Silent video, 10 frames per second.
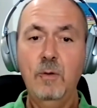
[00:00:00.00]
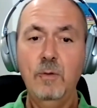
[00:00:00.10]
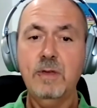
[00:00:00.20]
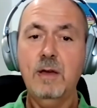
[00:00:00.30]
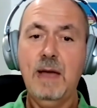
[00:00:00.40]

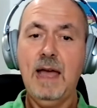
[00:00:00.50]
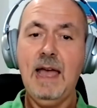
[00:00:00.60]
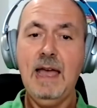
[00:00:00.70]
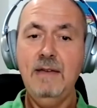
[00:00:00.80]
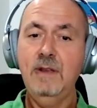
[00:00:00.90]
also
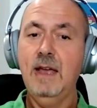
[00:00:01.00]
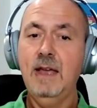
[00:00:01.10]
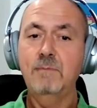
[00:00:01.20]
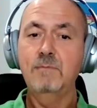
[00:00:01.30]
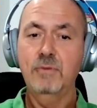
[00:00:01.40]
behave in
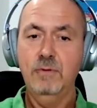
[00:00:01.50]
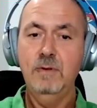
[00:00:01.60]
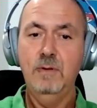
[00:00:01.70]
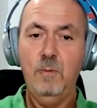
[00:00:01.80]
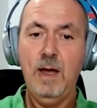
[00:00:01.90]
a
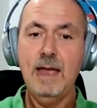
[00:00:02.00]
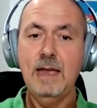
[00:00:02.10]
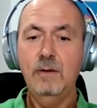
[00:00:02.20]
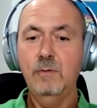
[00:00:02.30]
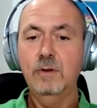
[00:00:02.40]
prudent
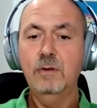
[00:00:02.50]
way in order